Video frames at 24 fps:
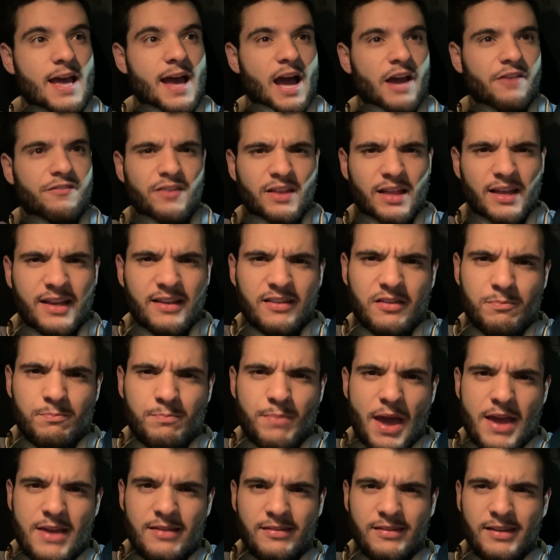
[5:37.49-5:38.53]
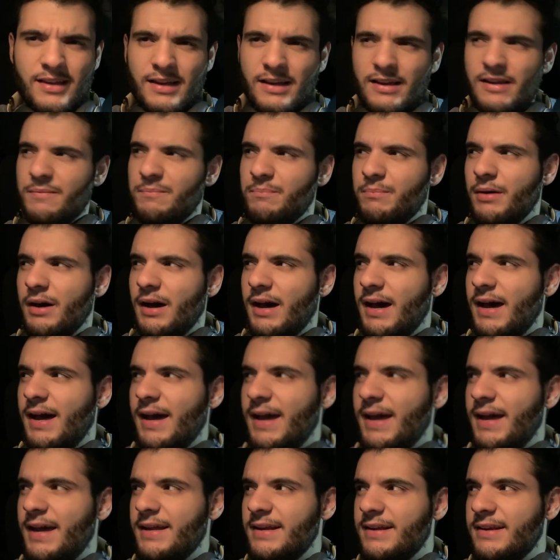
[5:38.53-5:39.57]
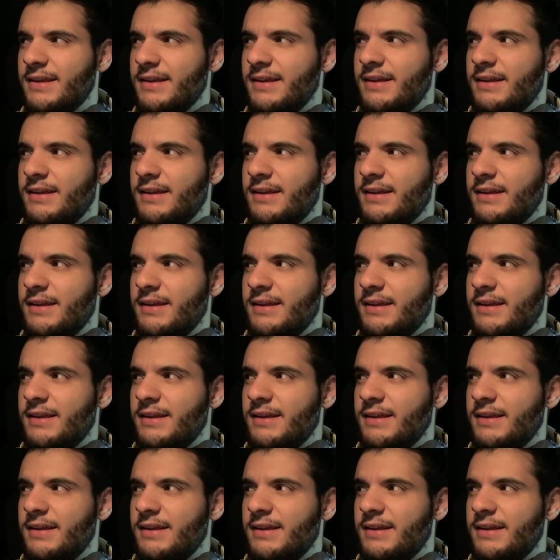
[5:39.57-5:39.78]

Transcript: I feel like it's basic, but